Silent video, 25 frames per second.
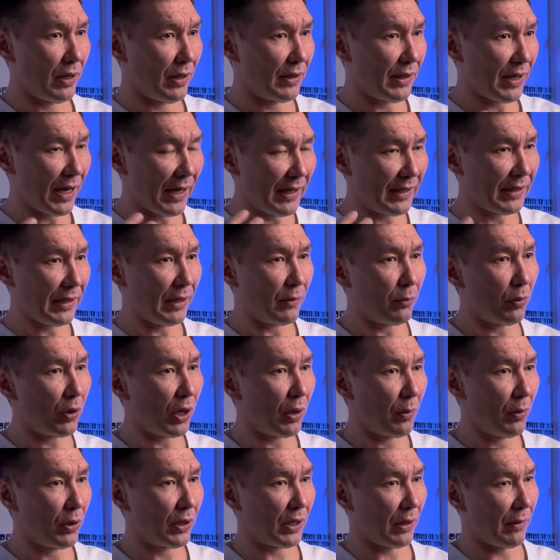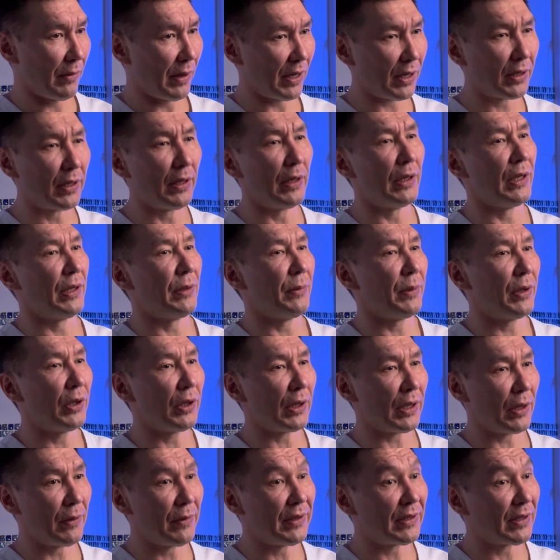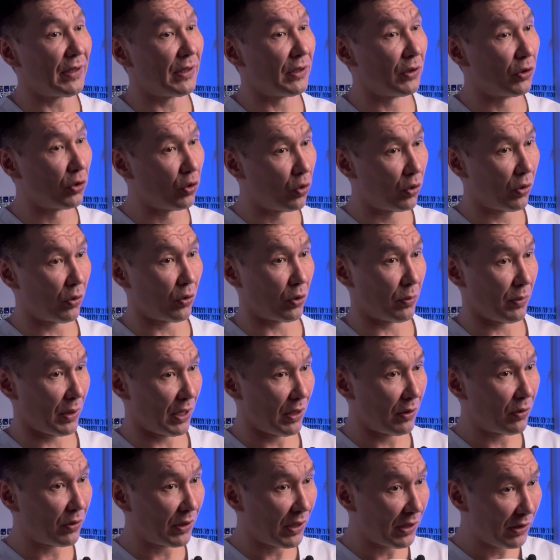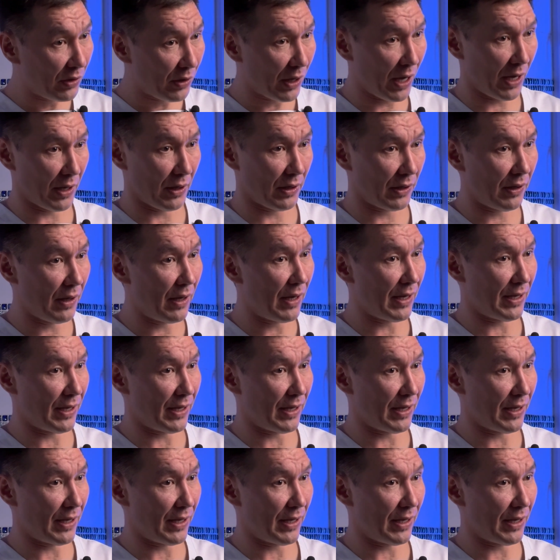that is the primary advantage, especially if it's the tooth we plan to extract,